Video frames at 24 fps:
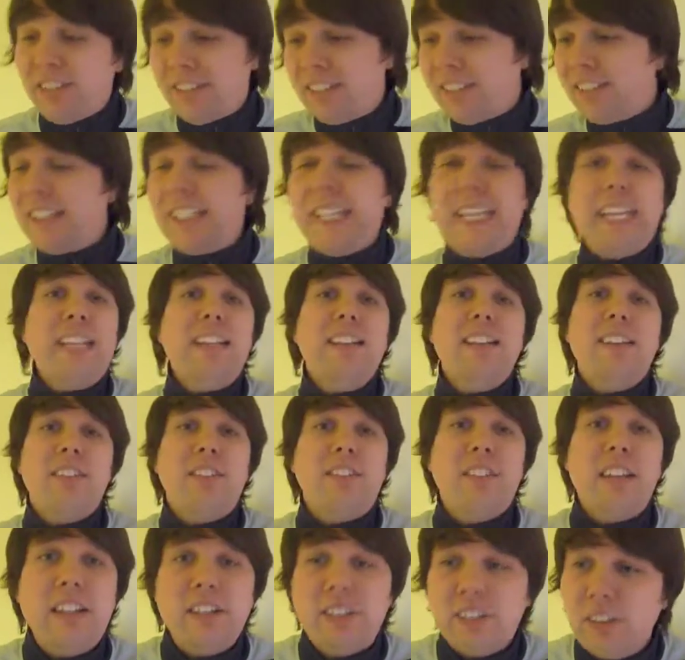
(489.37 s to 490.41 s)
skin
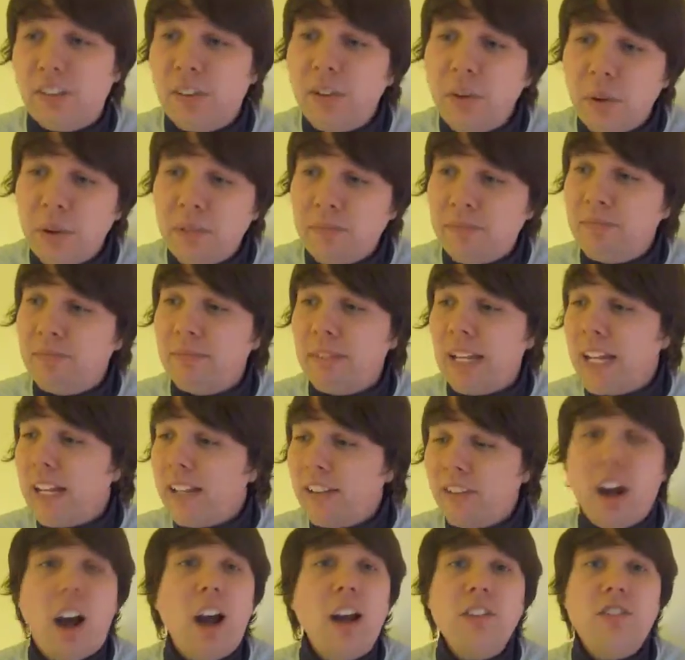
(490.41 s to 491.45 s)
diseases or
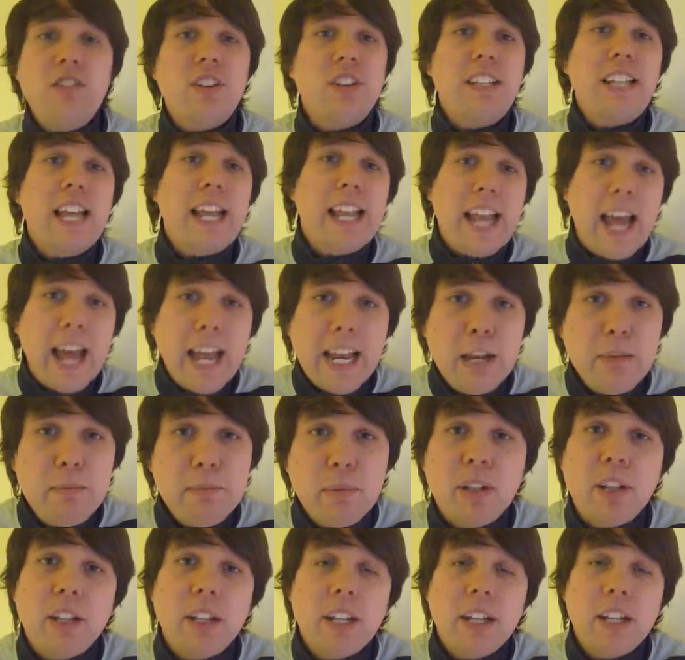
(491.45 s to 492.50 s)
touch a dead
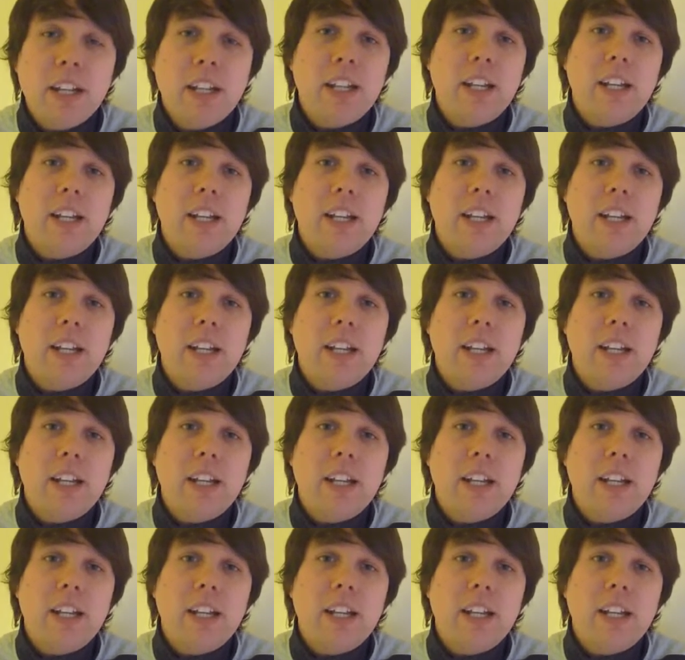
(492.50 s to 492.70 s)
animal